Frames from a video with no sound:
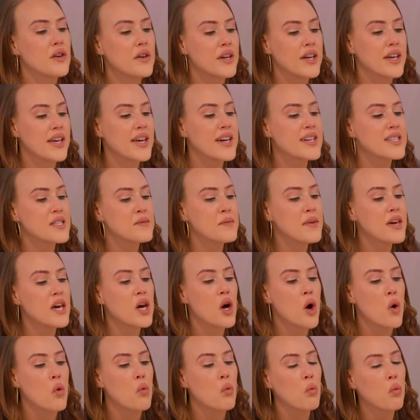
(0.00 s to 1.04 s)
You didn't kiss me
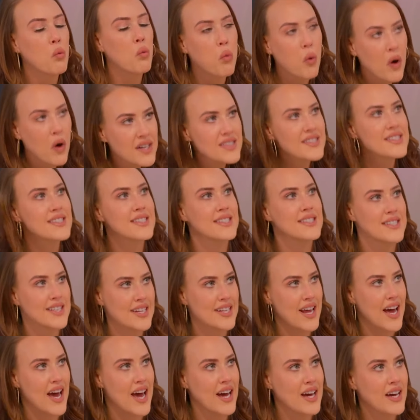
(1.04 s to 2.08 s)
once
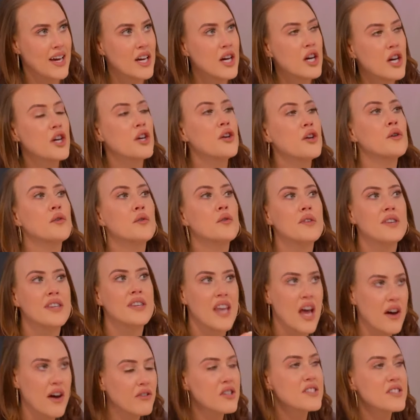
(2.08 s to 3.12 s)
today. I did. You
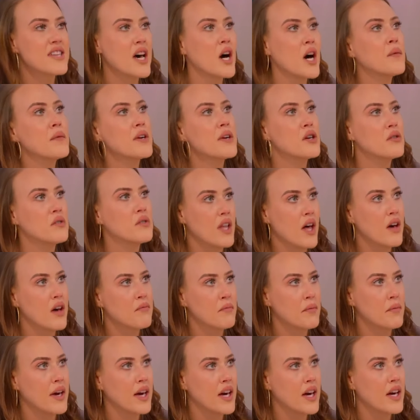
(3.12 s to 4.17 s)
never tell me you I love
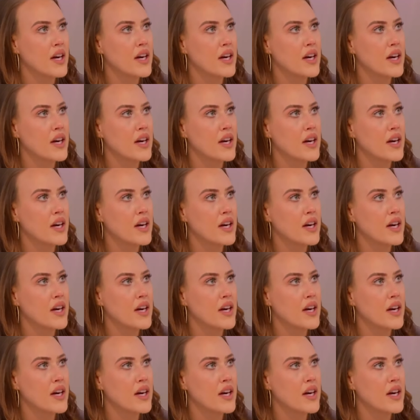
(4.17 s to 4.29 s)
me.